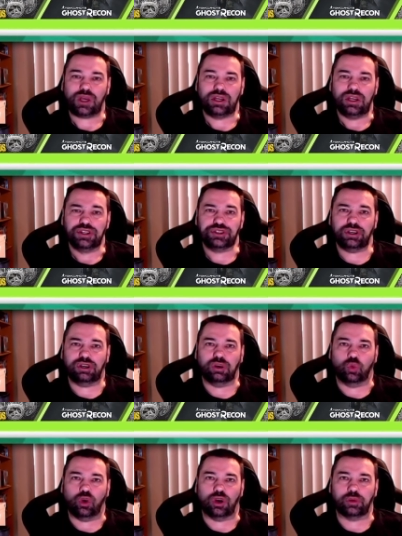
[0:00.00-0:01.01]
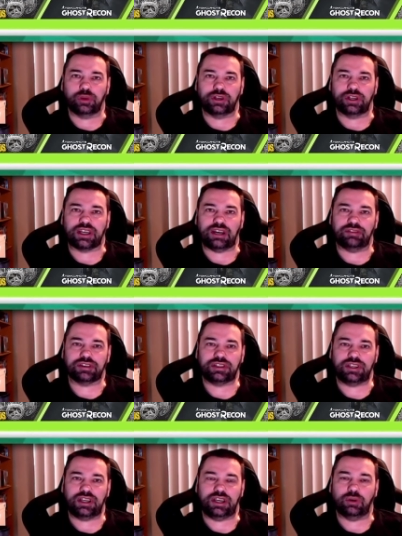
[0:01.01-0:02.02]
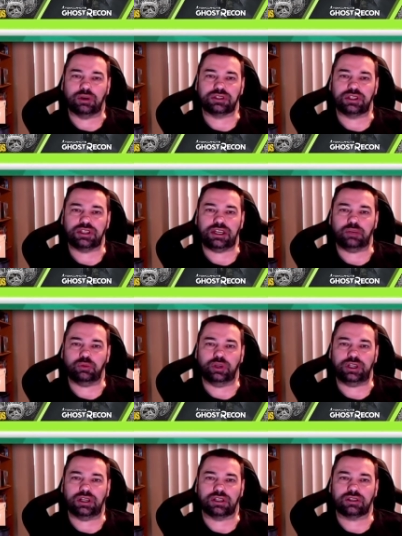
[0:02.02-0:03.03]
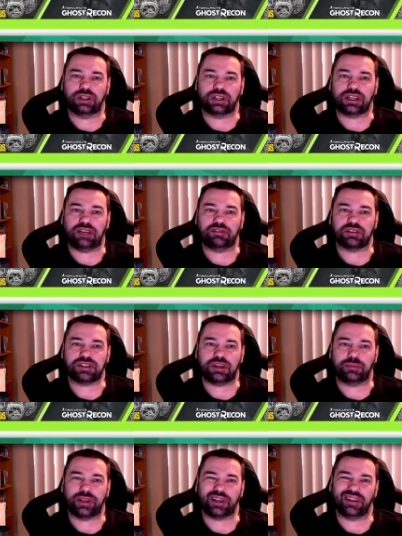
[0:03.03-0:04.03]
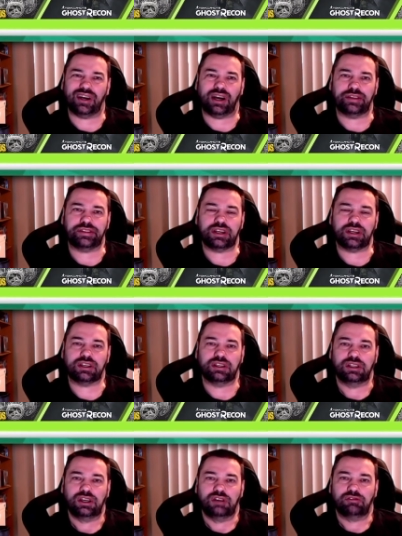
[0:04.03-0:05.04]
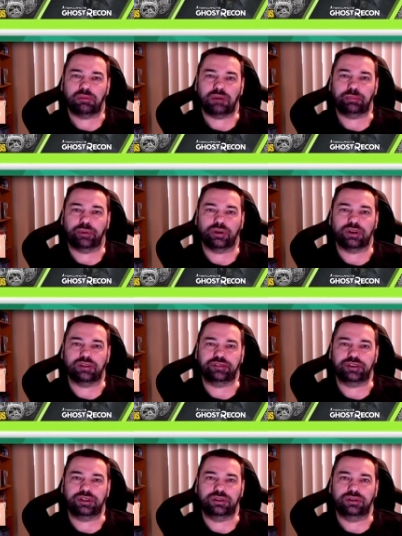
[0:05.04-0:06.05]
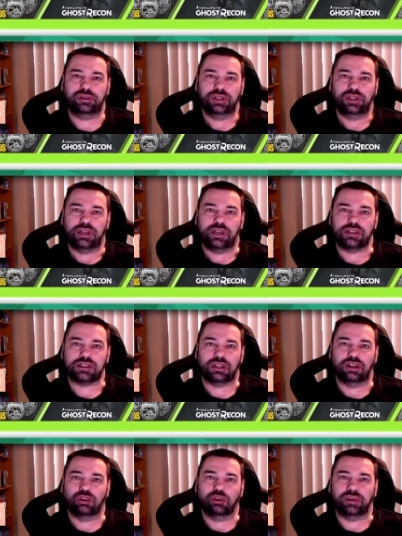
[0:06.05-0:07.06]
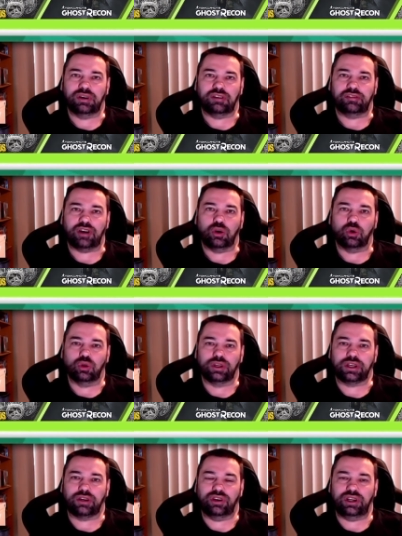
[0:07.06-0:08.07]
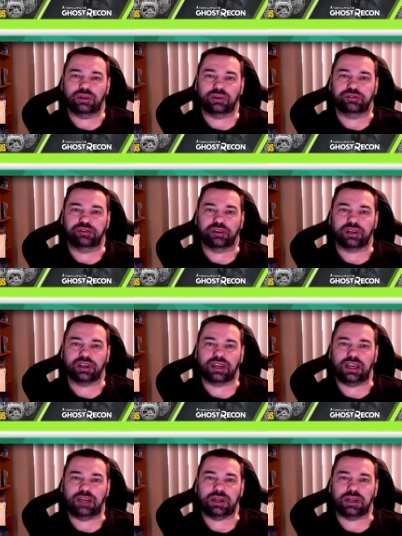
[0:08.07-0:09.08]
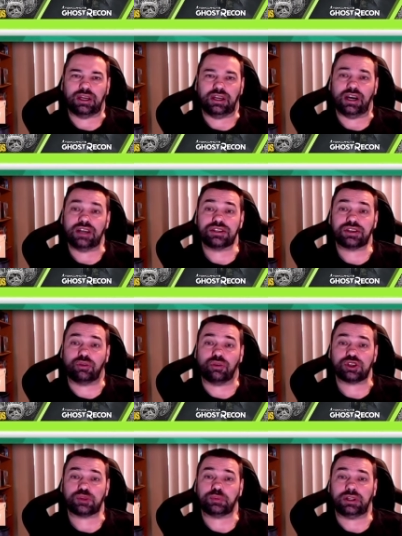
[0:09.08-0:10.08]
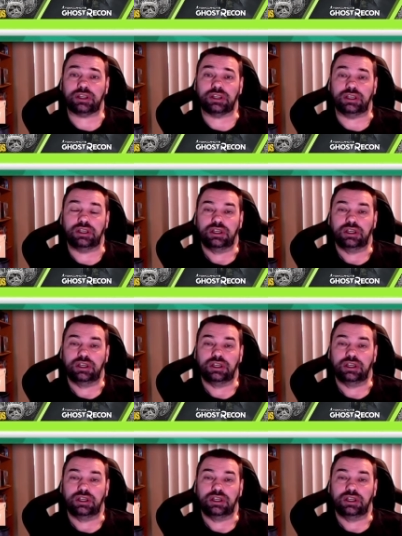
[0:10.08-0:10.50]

So, what are we going to cover today? Well, today we are going to cover something that I think from my point of view, is a little bit of a holy grail for gaming, and that is crossplay.